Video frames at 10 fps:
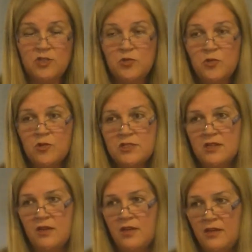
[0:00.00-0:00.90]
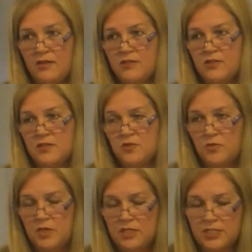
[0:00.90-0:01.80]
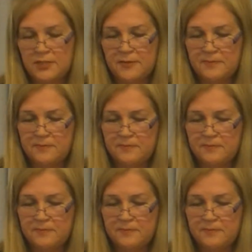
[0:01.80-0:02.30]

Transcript: towards our inner transformation,